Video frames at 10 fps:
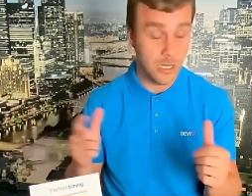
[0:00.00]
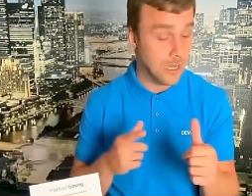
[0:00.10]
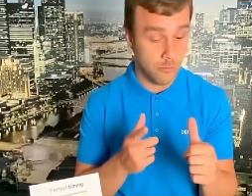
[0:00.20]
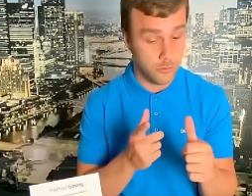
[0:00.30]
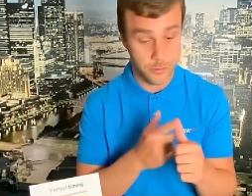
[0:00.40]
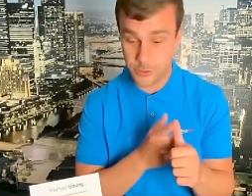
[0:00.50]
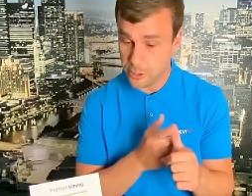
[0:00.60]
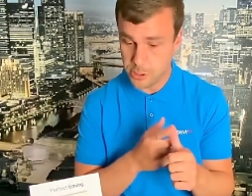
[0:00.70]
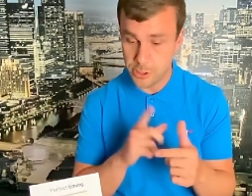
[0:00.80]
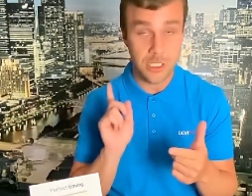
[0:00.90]
our
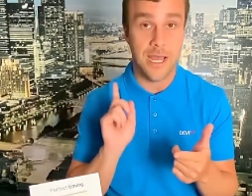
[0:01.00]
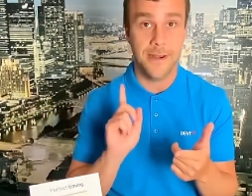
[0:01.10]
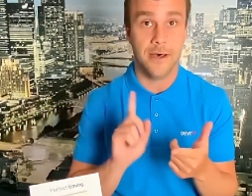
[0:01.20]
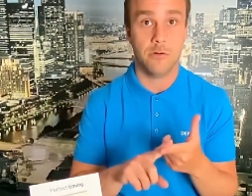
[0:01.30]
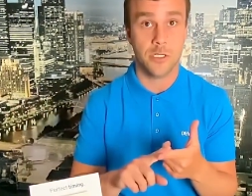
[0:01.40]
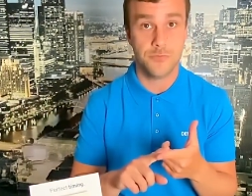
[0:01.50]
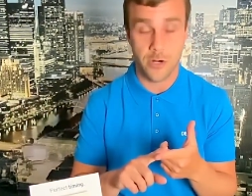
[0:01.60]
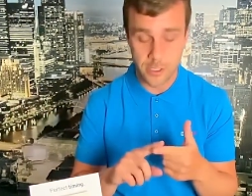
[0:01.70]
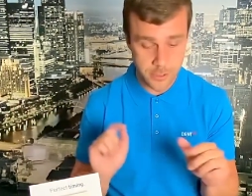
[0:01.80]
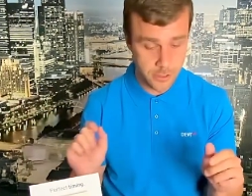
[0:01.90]
touch and our
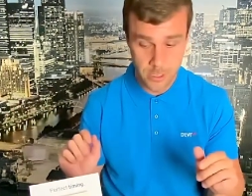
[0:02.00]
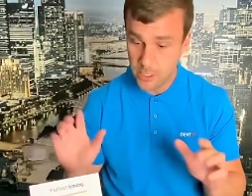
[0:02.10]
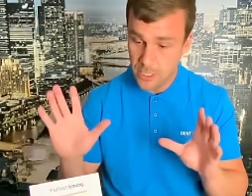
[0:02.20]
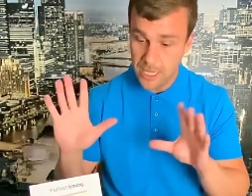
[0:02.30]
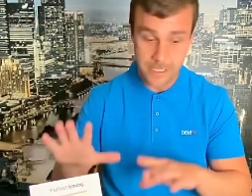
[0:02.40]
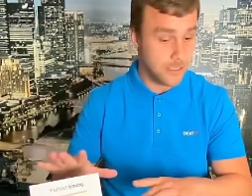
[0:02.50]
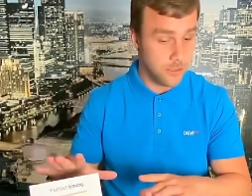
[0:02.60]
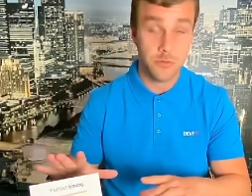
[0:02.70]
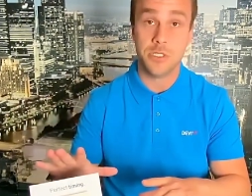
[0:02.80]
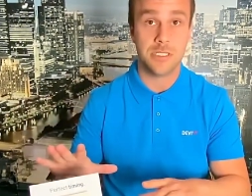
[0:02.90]
smart, as they
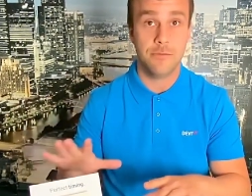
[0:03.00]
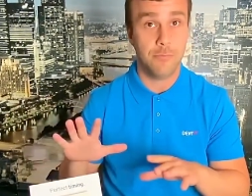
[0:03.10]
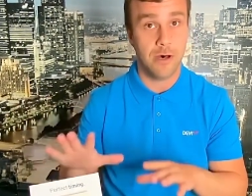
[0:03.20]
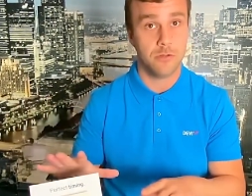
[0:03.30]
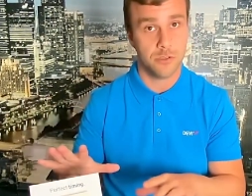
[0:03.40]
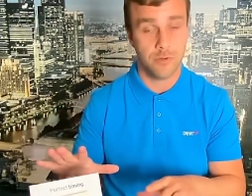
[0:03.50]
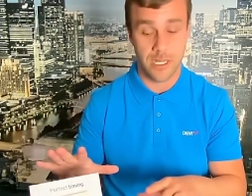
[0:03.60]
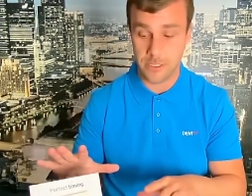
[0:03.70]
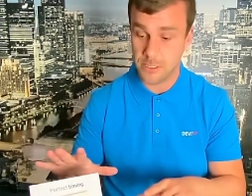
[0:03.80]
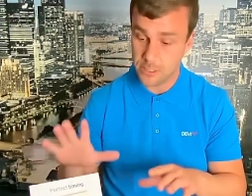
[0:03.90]
use the same power supply
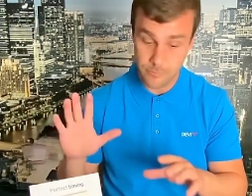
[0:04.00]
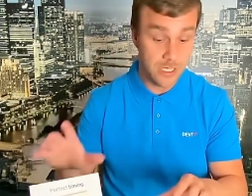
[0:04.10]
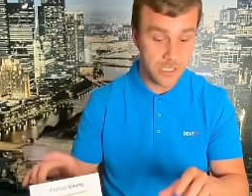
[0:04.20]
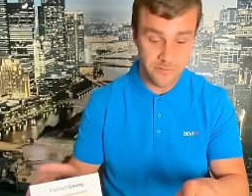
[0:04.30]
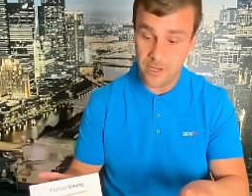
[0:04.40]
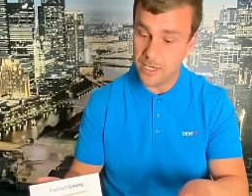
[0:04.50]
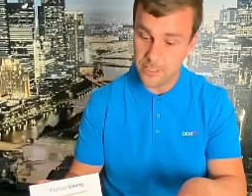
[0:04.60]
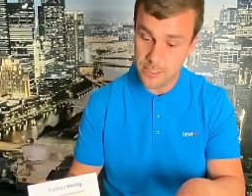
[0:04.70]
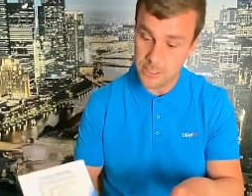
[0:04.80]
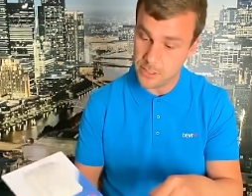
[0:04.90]
system, it is fairly
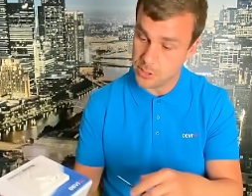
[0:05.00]
easy.